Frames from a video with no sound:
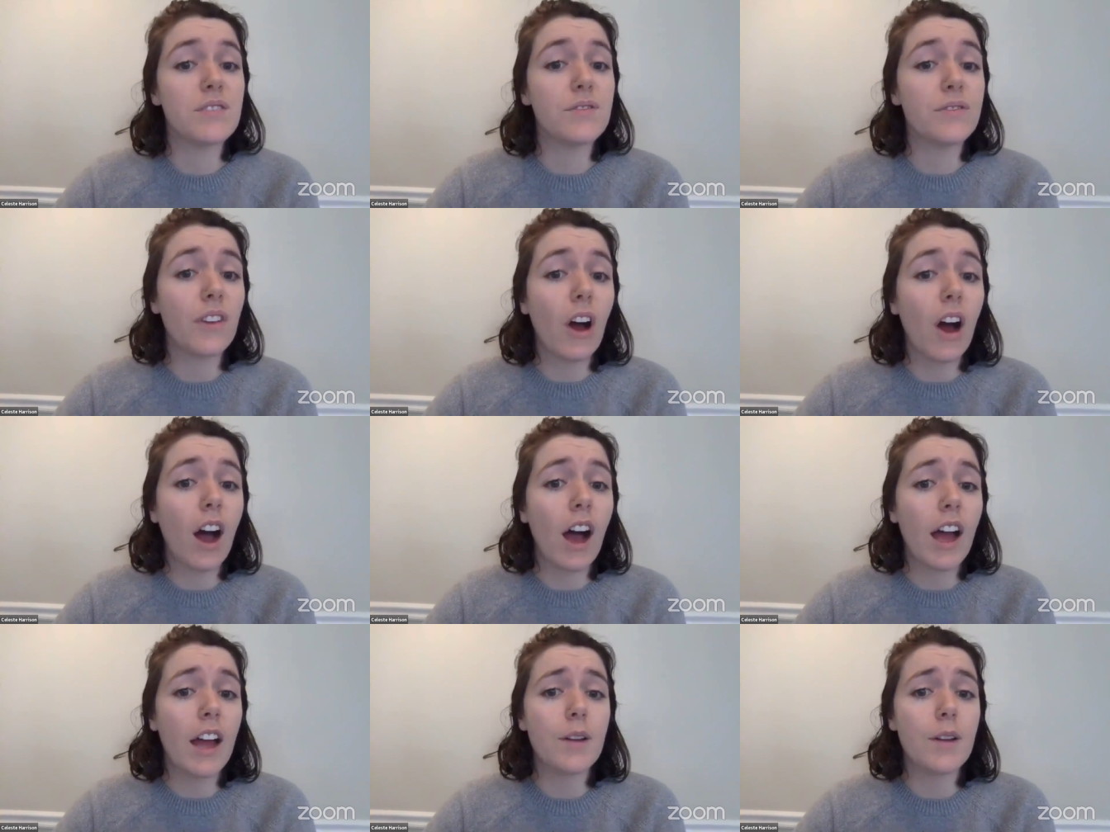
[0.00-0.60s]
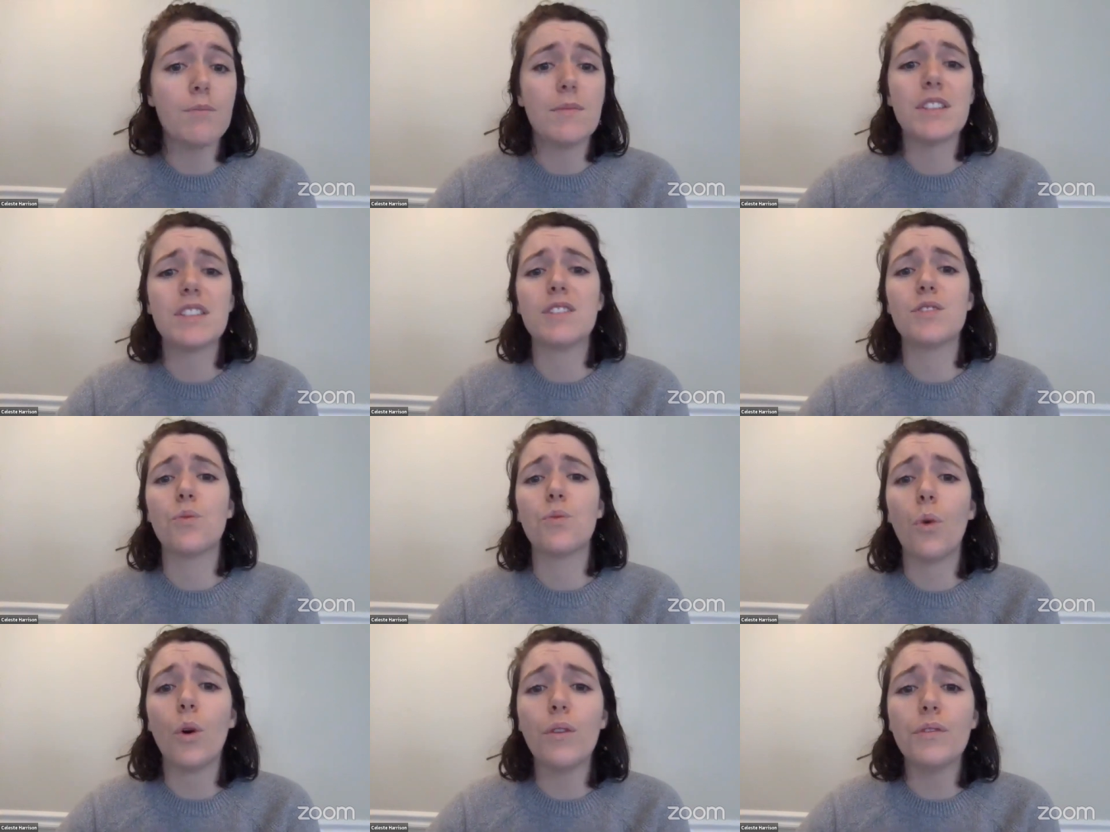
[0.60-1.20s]
Vaughn,
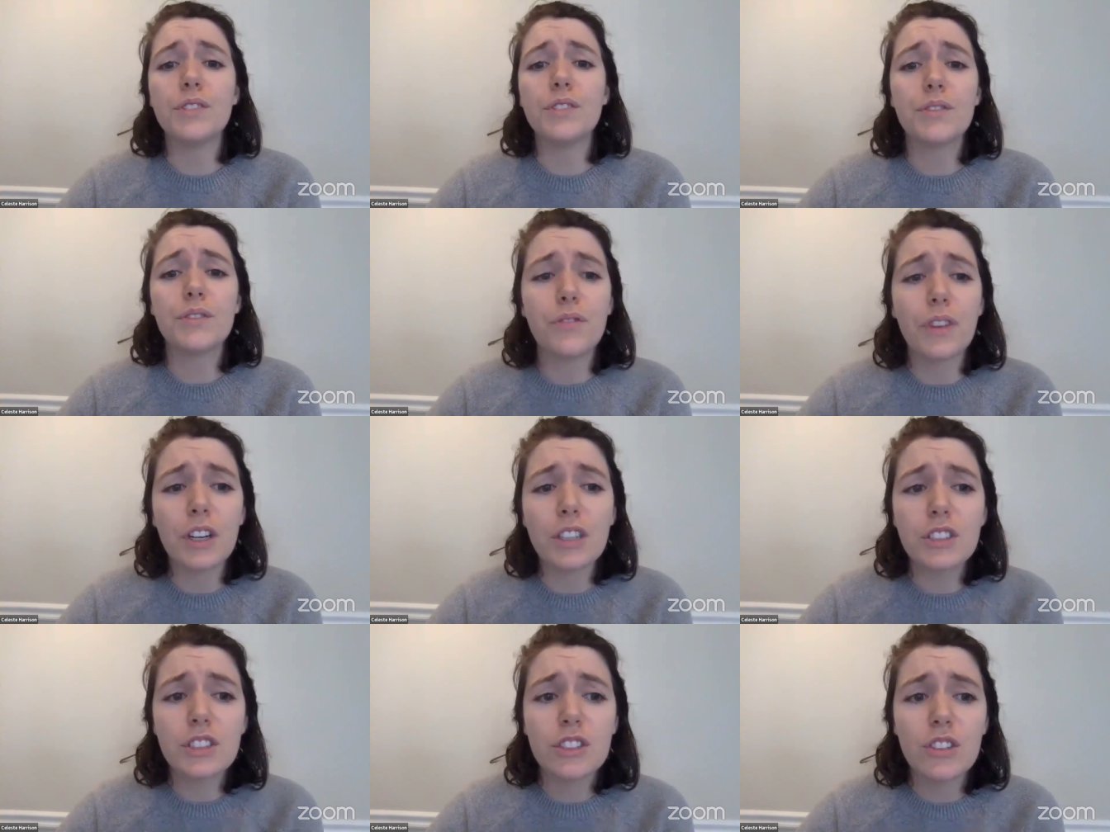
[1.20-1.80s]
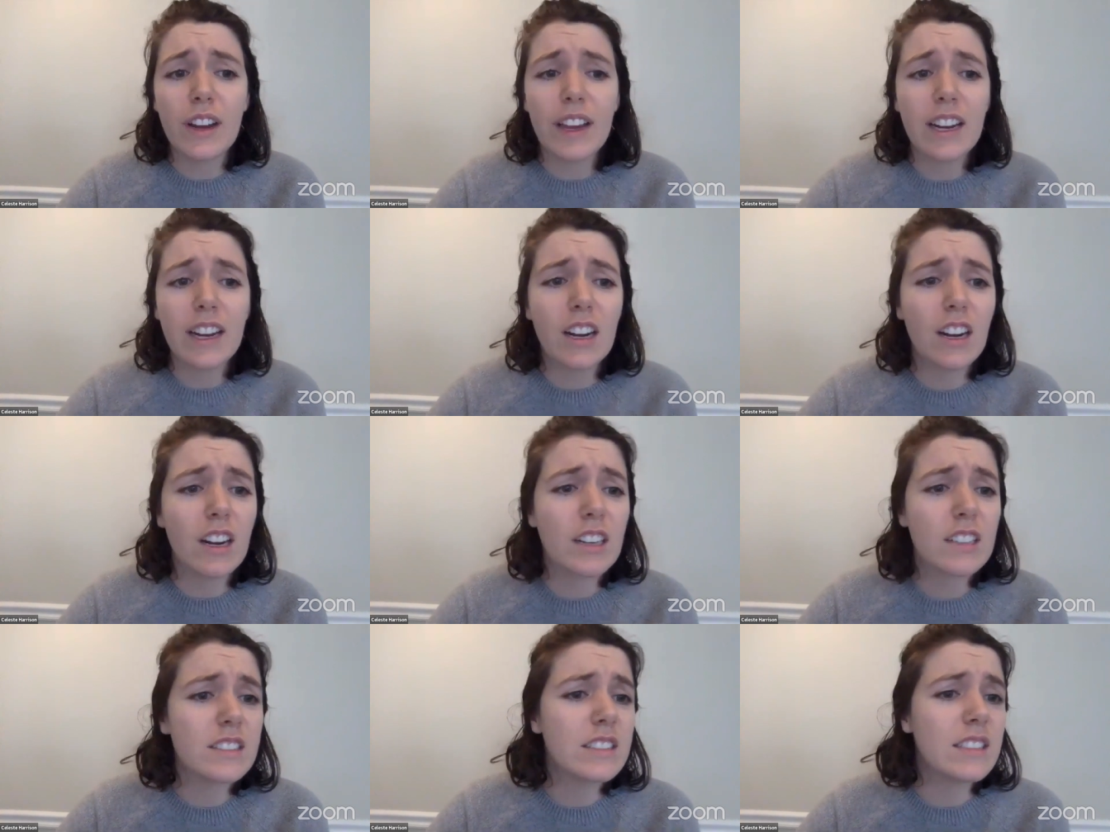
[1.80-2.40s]
Mrs. Wolf's first
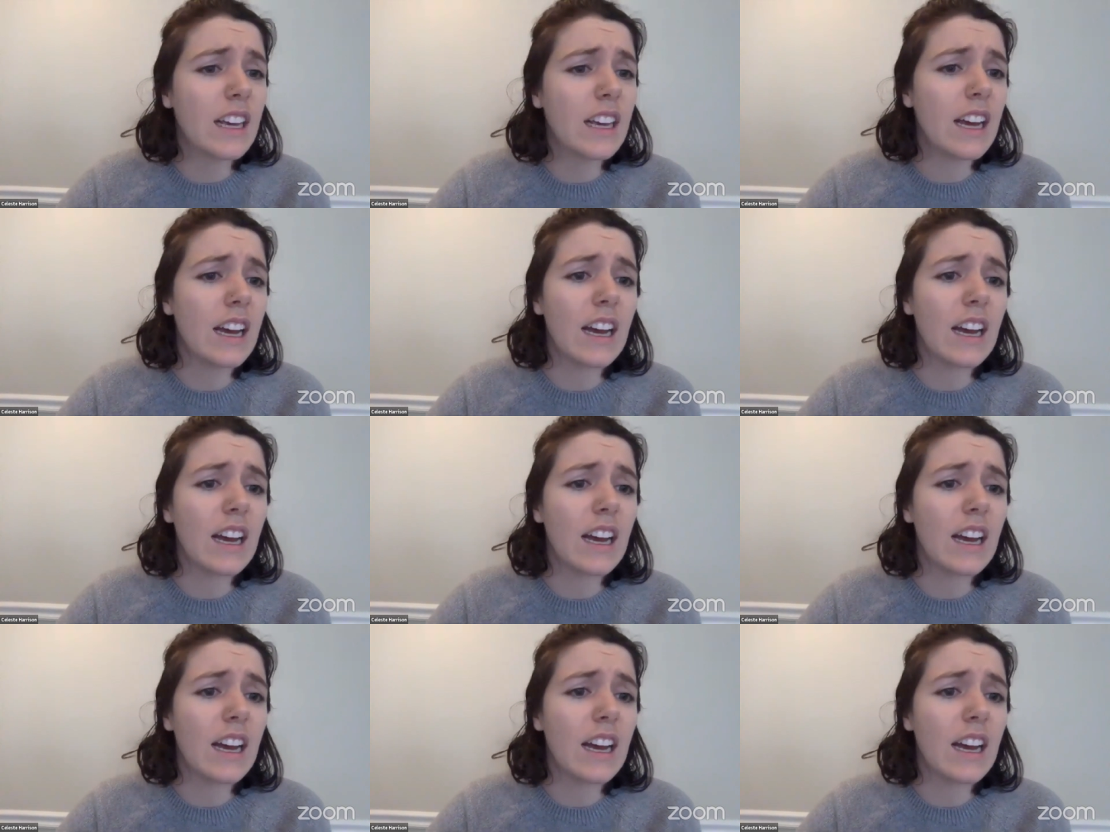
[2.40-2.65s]
graders,